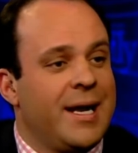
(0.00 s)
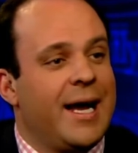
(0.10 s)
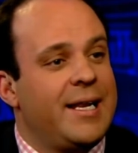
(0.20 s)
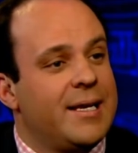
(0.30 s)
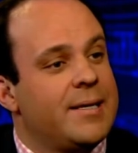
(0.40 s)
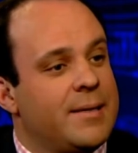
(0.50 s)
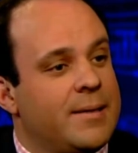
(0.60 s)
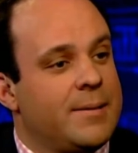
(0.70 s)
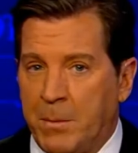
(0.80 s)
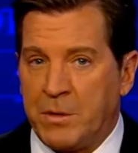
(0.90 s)

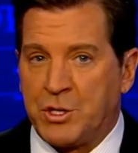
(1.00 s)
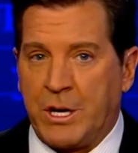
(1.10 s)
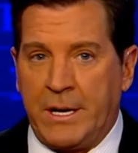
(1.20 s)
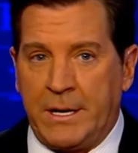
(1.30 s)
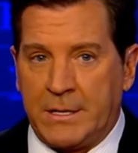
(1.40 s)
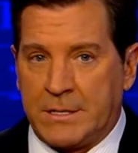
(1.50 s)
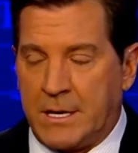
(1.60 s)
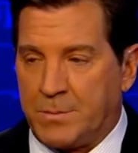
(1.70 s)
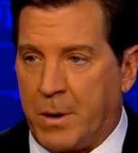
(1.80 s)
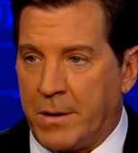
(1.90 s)
Unstoppable machine, as,
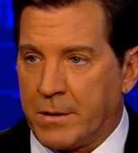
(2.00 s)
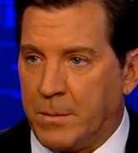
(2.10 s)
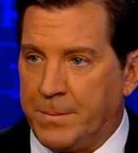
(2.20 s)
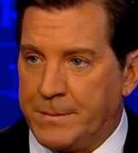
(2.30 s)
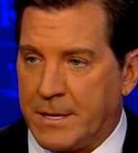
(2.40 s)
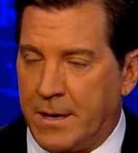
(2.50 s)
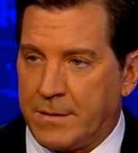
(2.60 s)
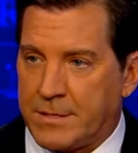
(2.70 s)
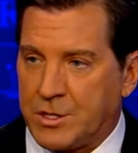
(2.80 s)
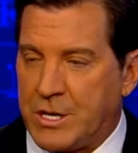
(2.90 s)
as Barnicle uh,
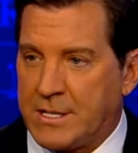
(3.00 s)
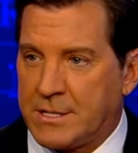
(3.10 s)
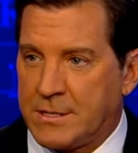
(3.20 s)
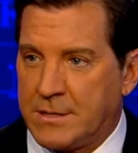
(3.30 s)
suggests?